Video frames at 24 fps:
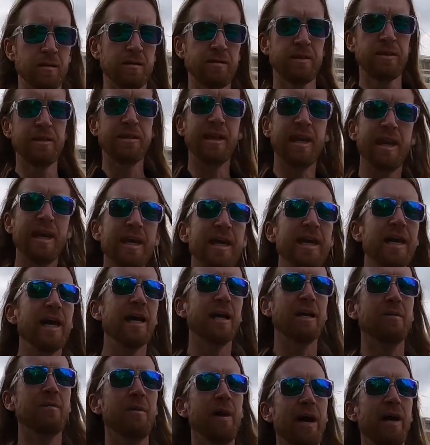Today
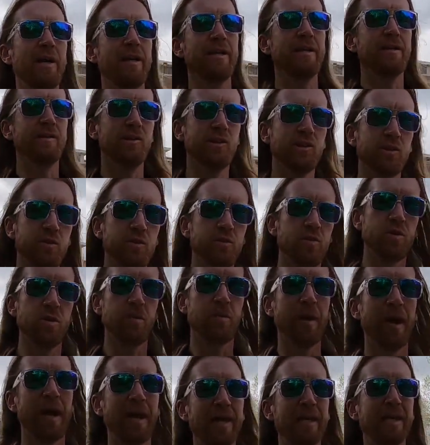I am headed to the
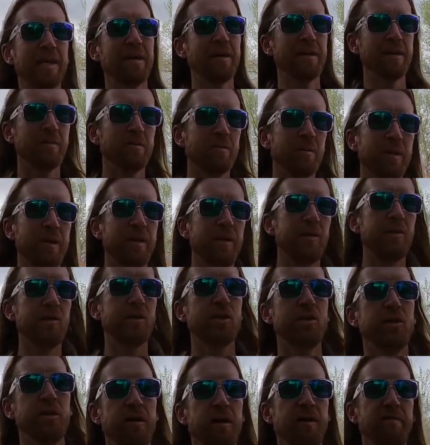Pengelly
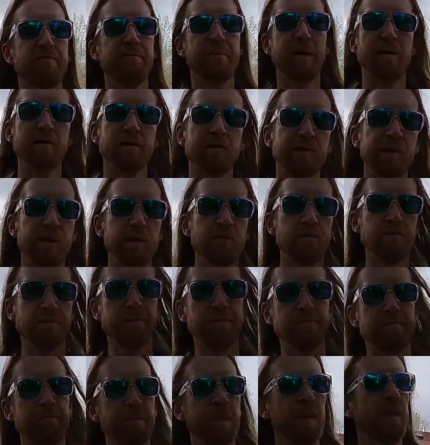Ridge of Mount Sentinel.
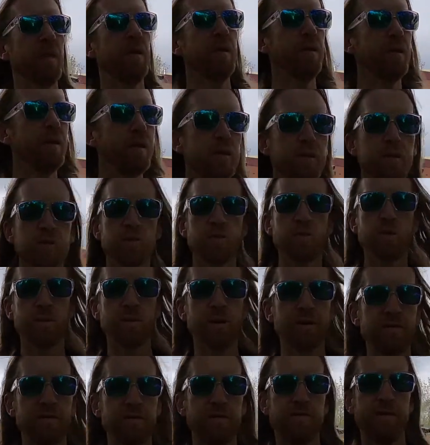It's one of
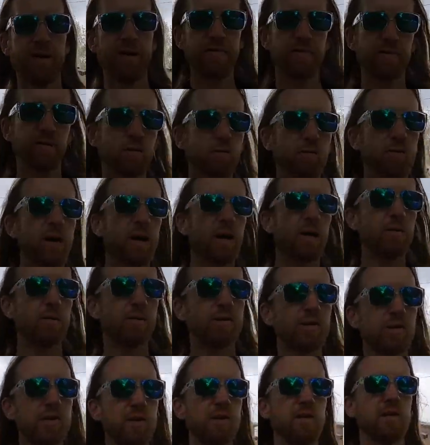my favorite
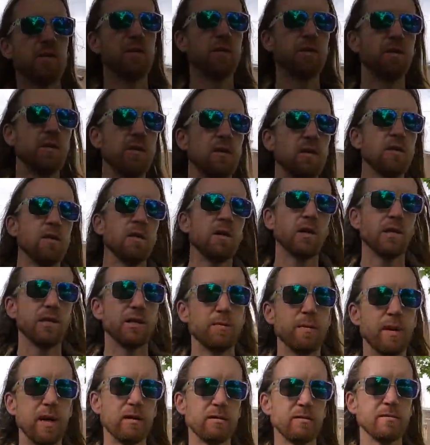routes on the
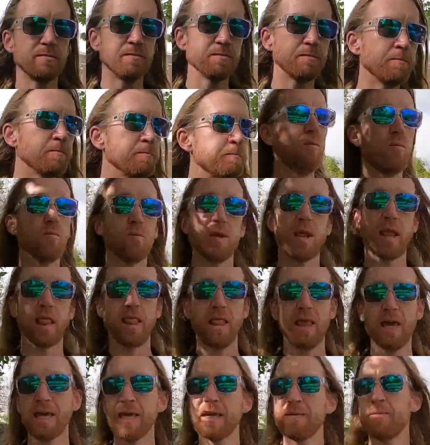mountain. What I
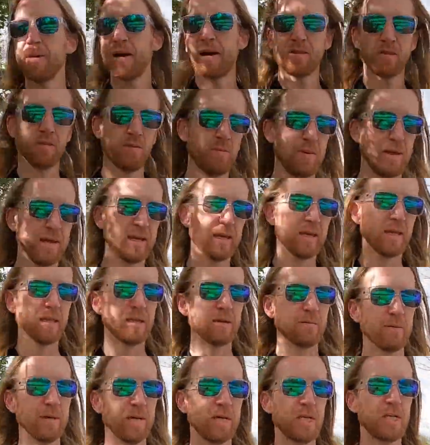like about the
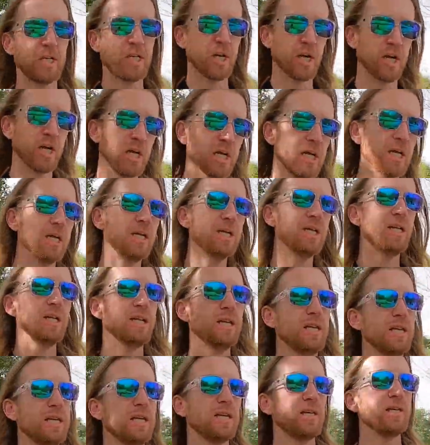Pengelly Ridge Trail
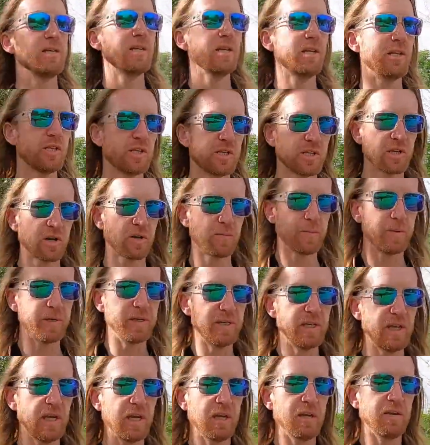is its
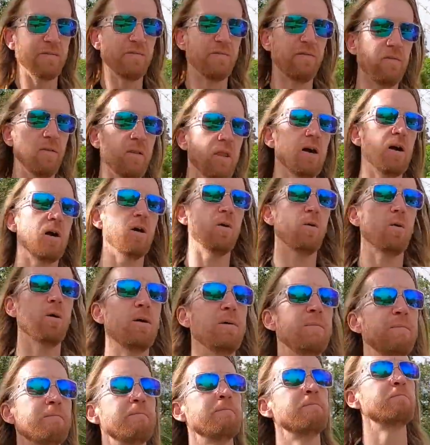serpentine flow.
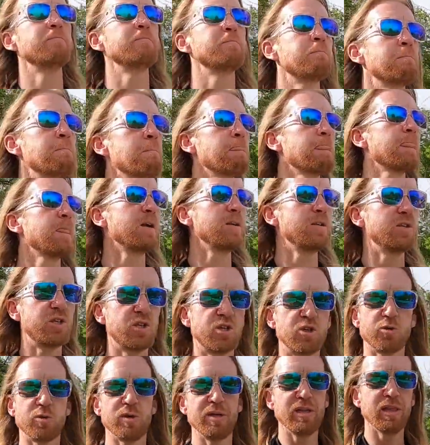It's
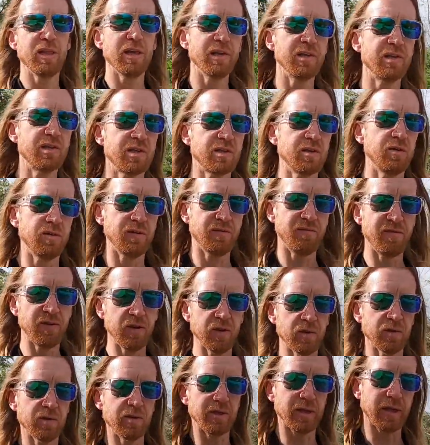treeless, so it
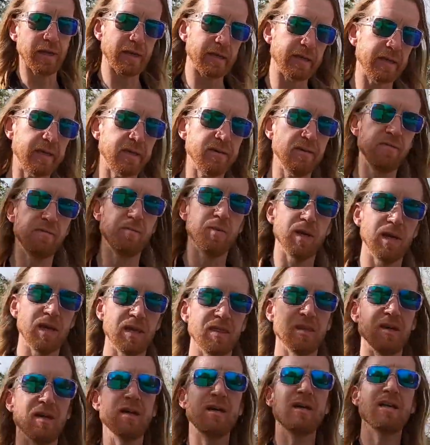feels like it could be
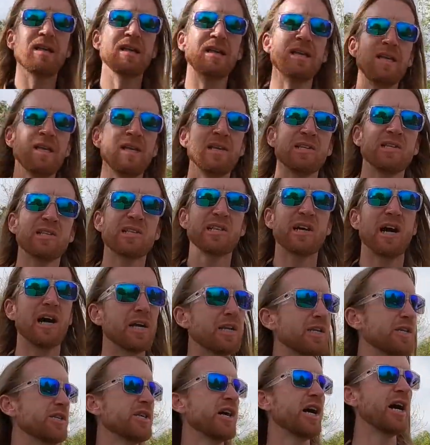in the
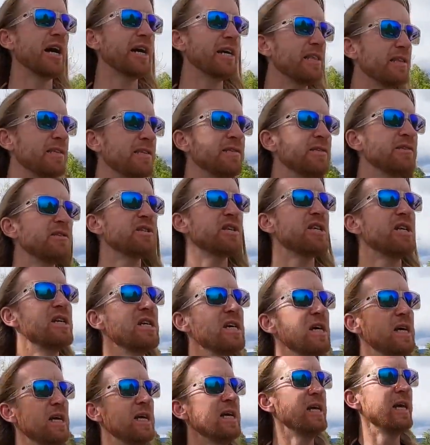Scottish Highlands,
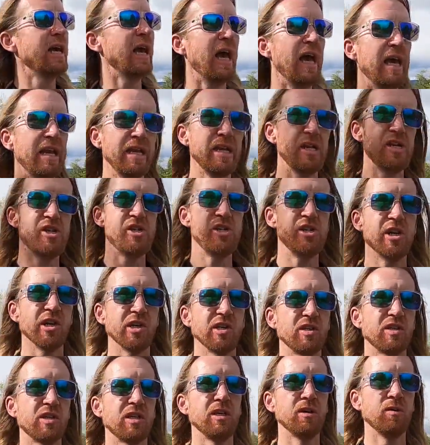and it
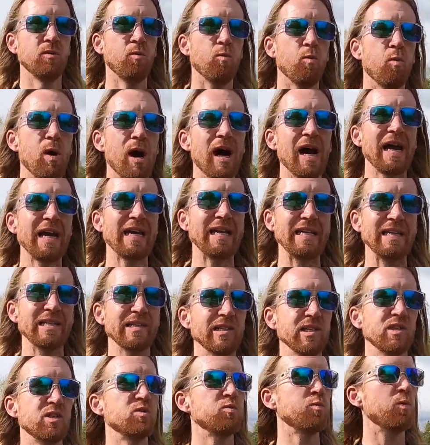just
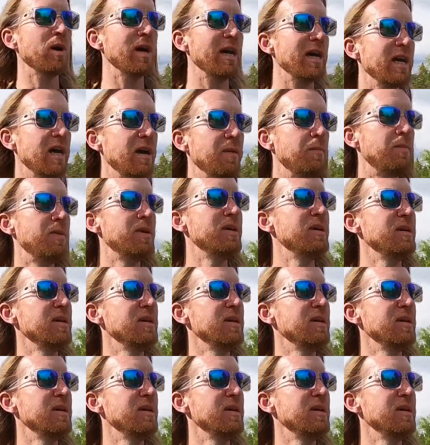winds its way up.